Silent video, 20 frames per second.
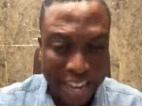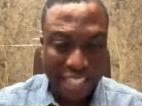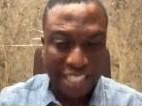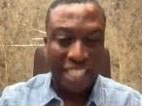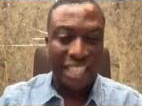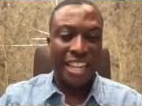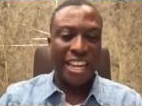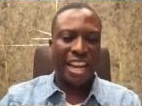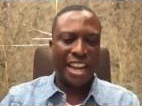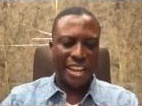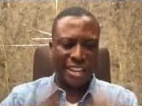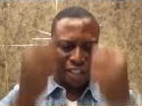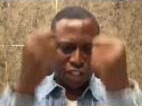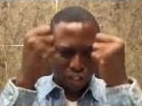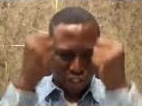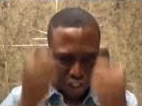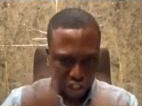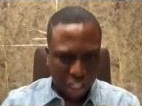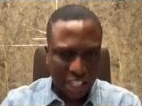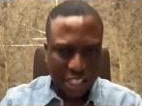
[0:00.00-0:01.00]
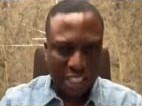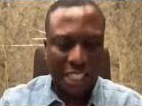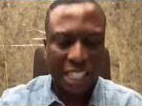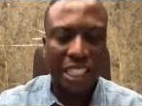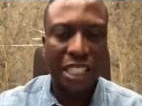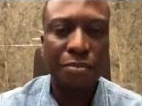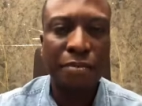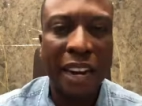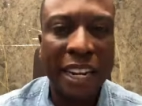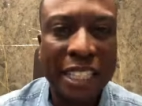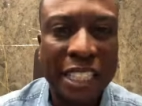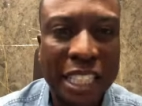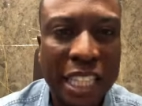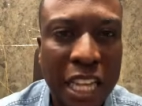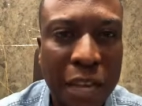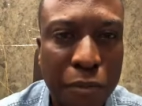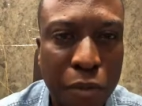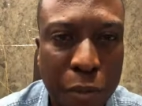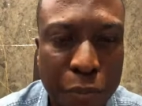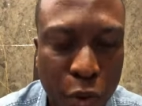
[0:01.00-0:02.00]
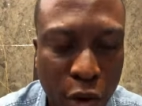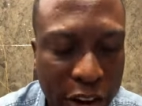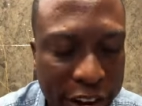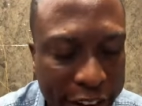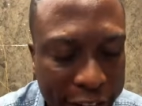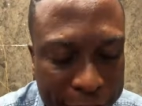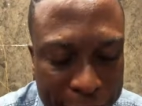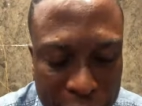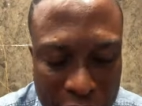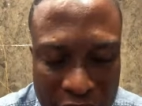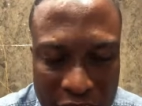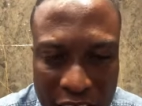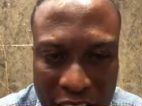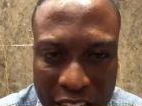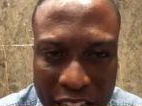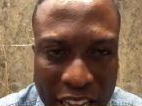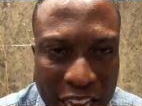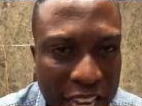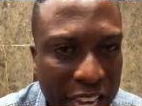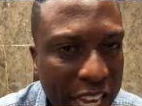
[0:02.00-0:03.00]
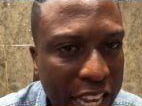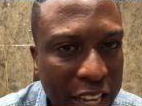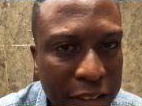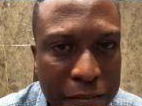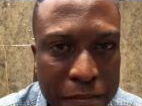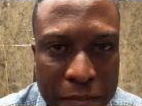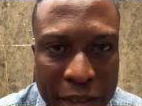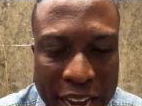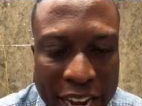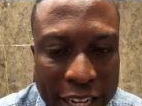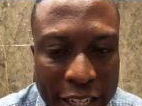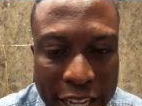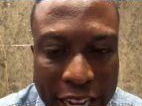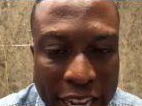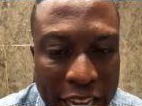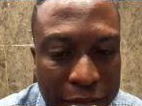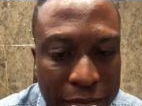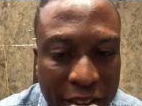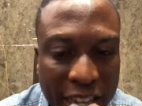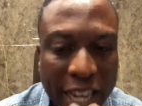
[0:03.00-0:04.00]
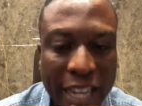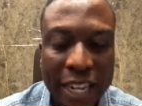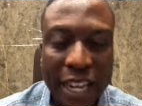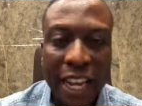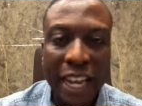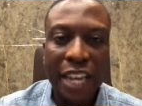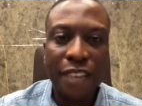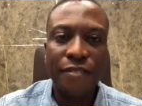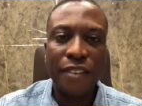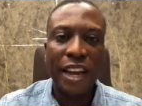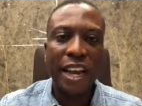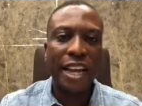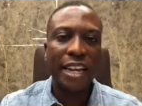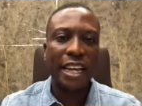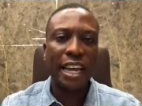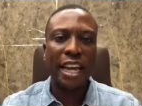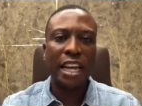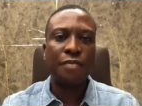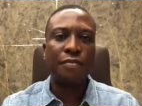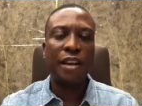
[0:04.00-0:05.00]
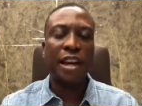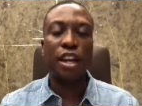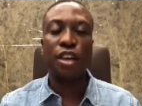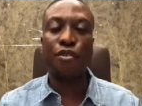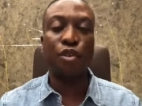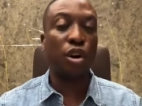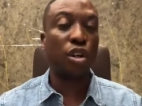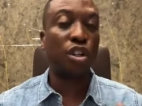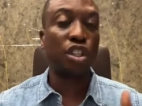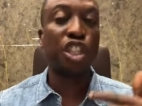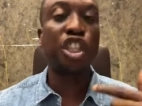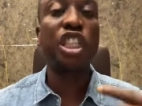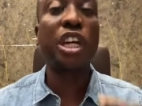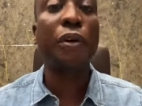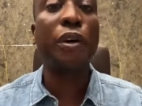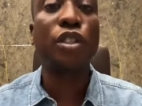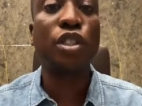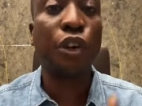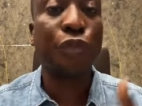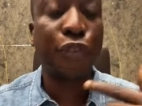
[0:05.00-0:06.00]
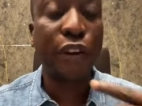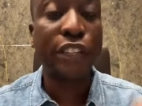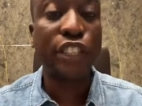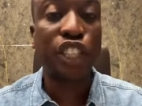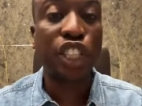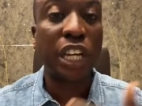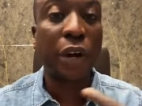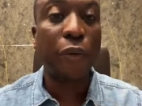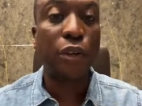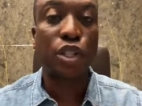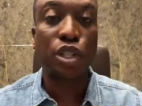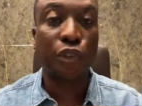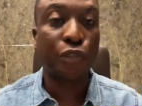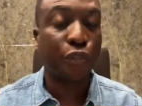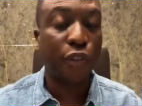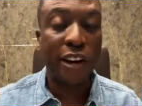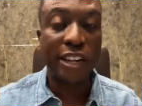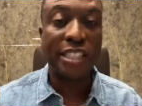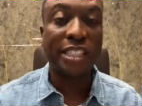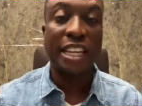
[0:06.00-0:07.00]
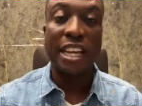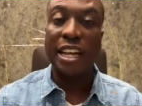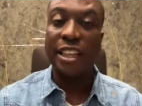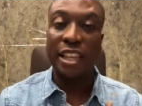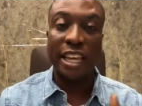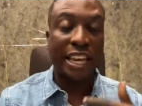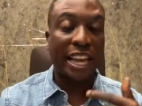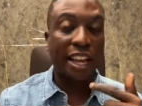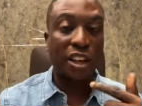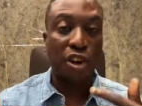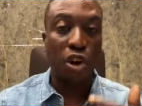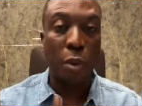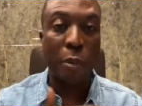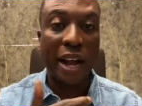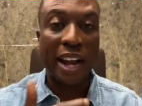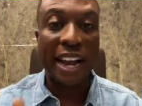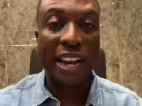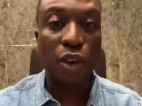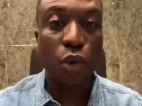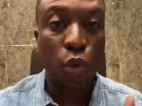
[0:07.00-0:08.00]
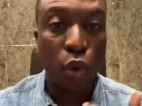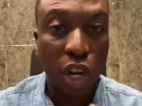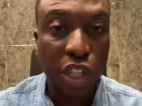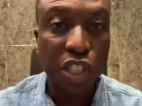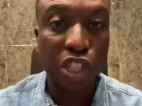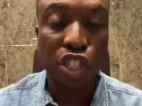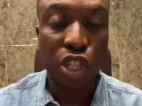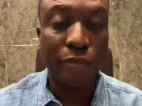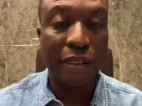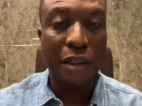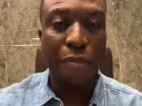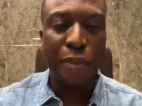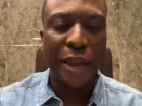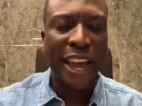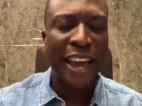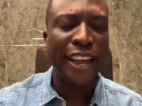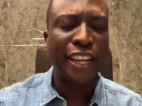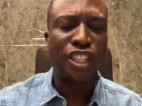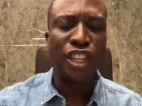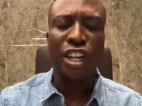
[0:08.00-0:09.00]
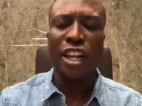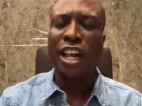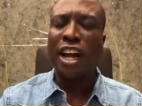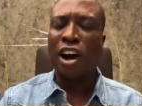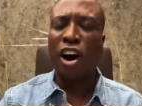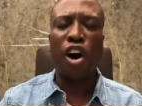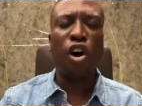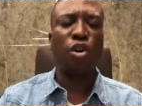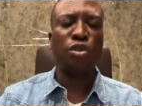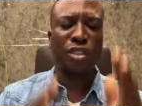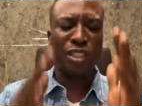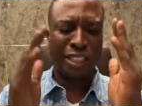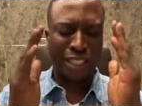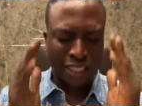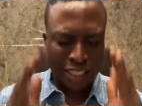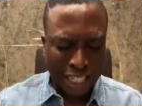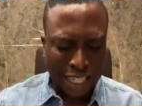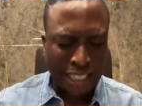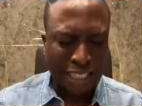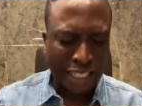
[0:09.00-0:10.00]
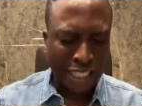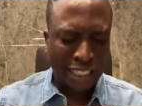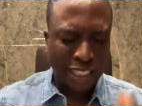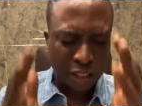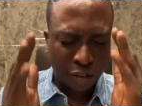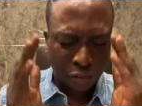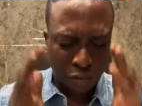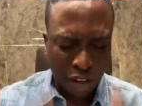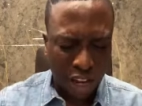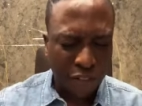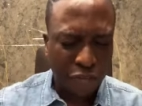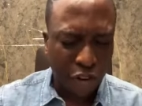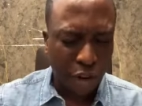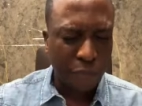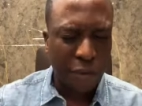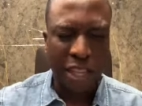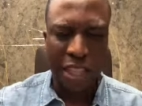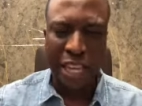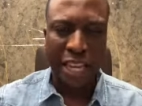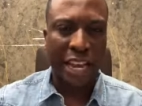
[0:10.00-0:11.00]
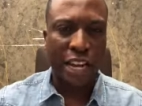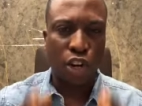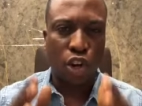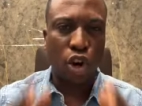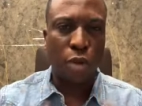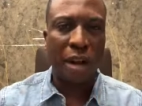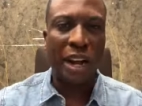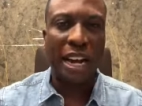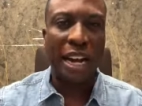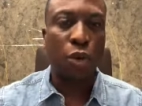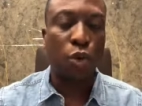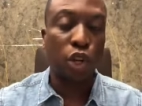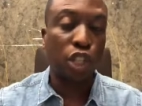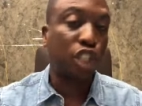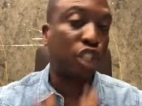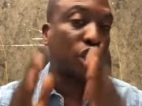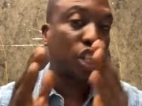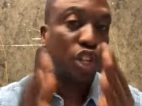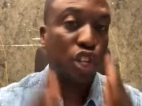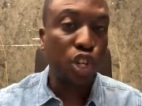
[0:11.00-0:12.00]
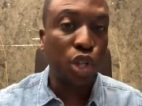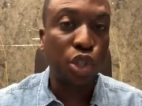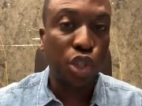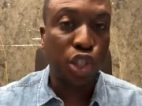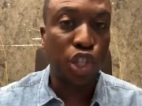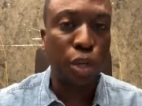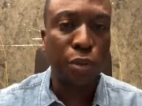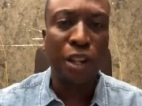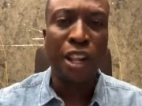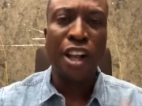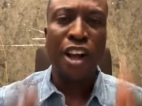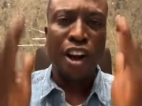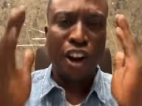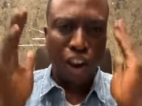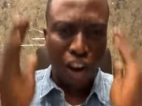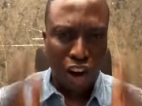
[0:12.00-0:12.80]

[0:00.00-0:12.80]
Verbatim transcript: prayers. In Jesus' mighty name, we pray. Amen. Amen. Amen. Amen. If you want to share with your friends, share with your friends. They can go back and watch it on my page. All seasons favor me. They can go back and watch it on YouTube.